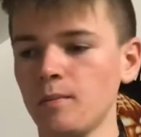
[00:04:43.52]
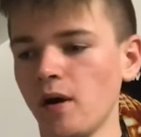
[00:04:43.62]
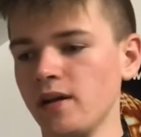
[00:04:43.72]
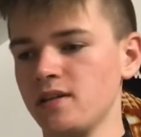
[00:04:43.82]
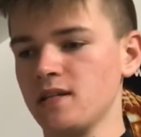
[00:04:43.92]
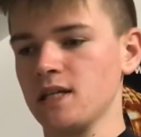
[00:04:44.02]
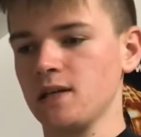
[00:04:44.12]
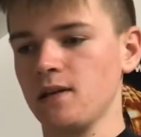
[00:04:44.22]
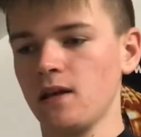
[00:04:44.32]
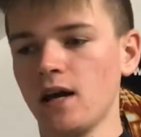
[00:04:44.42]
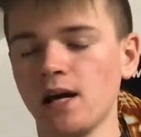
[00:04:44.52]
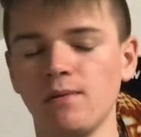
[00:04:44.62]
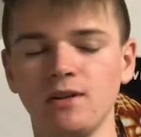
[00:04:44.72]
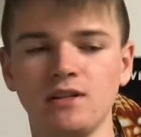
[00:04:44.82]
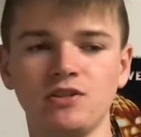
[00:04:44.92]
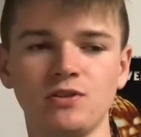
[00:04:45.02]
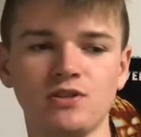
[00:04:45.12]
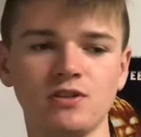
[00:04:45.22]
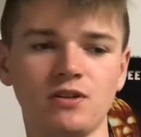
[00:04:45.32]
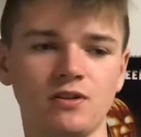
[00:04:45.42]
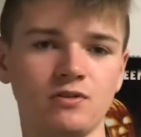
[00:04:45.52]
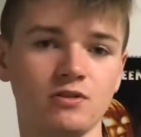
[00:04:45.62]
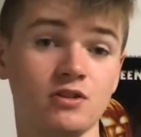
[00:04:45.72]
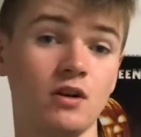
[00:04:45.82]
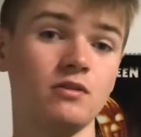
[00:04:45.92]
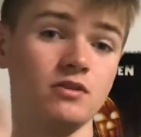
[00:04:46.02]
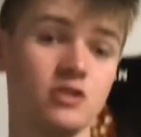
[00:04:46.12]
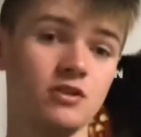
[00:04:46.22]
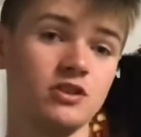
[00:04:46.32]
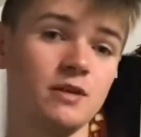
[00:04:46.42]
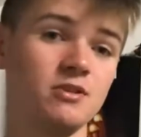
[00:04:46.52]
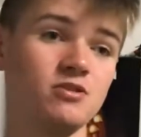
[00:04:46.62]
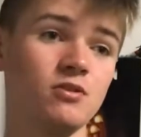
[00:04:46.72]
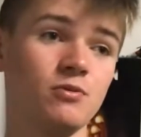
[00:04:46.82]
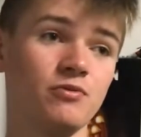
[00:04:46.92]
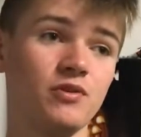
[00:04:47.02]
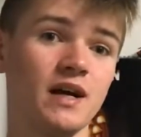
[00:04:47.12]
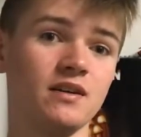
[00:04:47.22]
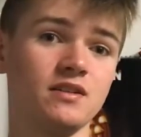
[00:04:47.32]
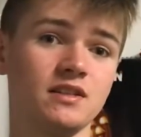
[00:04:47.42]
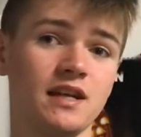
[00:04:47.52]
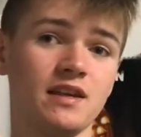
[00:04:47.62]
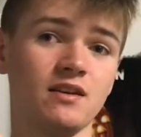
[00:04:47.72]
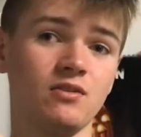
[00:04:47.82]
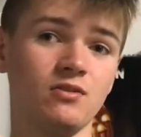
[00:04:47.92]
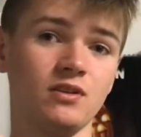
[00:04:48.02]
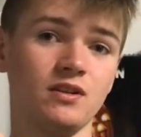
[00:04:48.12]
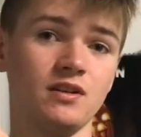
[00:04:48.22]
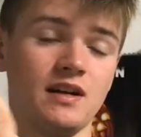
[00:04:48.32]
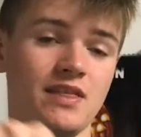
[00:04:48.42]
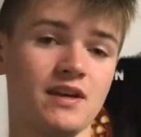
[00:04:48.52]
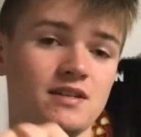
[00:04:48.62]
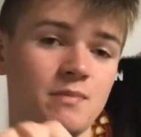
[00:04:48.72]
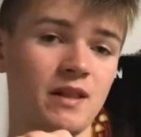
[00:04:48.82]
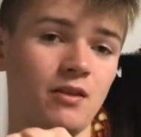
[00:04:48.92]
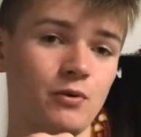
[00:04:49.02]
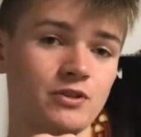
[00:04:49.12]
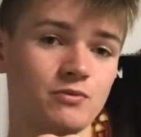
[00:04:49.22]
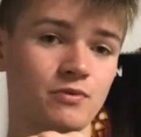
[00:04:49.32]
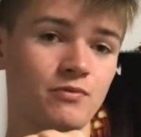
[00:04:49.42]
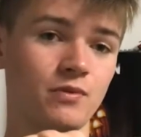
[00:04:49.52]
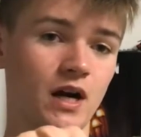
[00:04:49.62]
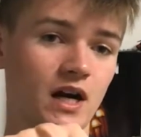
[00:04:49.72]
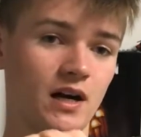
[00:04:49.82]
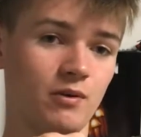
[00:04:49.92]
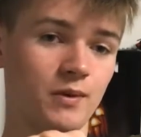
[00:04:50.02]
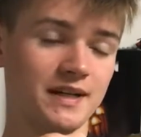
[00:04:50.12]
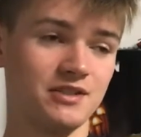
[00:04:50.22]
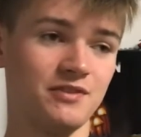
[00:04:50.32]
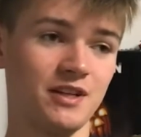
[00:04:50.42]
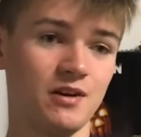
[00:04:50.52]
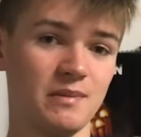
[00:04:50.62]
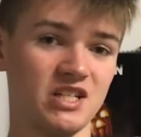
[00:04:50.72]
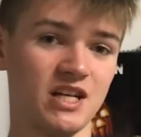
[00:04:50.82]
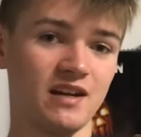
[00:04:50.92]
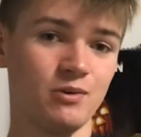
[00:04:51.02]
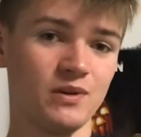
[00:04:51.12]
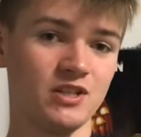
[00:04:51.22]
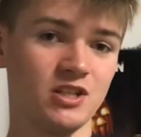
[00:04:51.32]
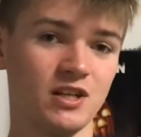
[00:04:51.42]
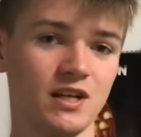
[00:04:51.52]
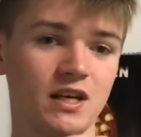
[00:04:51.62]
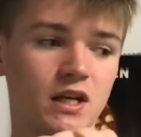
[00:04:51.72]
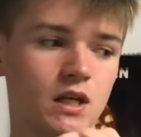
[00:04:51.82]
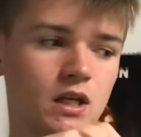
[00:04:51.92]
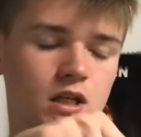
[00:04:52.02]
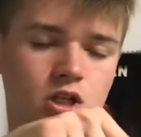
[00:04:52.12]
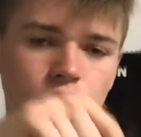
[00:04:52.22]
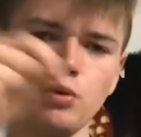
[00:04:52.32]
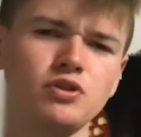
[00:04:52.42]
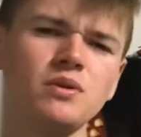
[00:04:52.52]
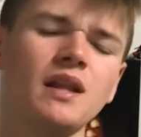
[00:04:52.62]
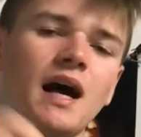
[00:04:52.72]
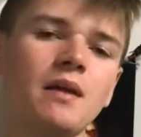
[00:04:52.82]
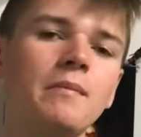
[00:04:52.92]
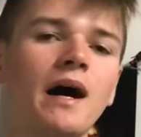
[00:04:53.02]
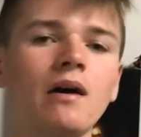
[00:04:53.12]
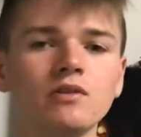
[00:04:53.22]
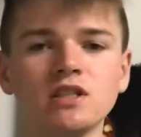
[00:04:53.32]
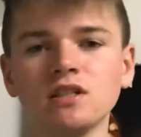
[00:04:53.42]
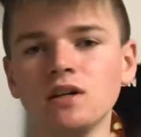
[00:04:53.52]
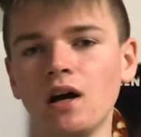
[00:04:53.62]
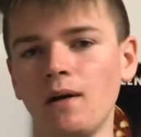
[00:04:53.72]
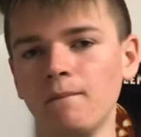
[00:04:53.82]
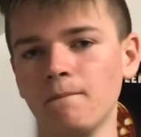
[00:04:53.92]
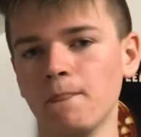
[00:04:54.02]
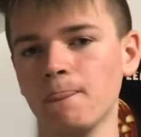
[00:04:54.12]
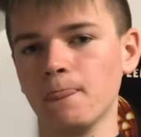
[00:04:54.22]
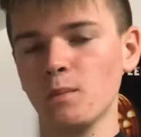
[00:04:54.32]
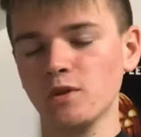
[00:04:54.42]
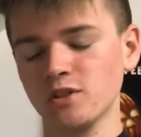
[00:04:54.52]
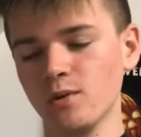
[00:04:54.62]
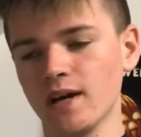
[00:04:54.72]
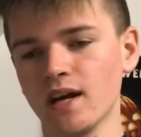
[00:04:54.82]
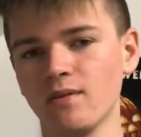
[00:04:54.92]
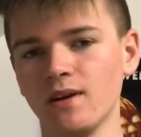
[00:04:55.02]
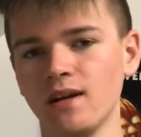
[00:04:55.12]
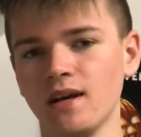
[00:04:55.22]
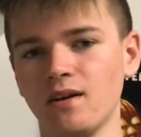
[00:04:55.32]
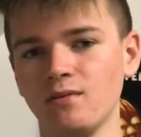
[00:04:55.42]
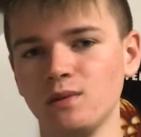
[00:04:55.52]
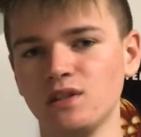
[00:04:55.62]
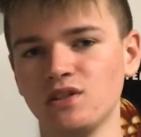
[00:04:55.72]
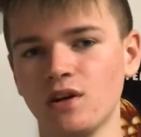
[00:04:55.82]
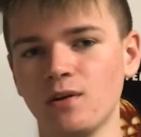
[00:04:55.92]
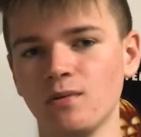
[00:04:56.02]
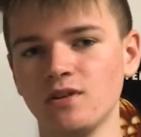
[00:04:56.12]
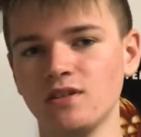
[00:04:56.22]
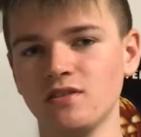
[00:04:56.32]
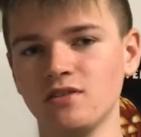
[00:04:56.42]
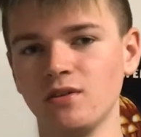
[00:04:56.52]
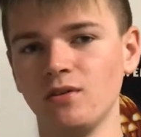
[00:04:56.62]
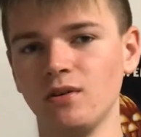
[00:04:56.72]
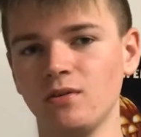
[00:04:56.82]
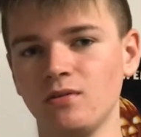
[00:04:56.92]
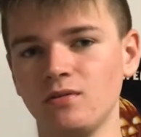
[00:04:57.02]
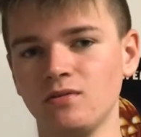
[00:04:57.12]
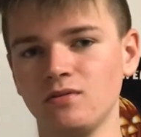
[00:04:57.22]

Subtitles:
but I really enjoy Solo, so you should go check my Solo review out, because I think it's my lowest watch video on my channel, which shows you a lot about what's going on right now with Star Wars and Solo.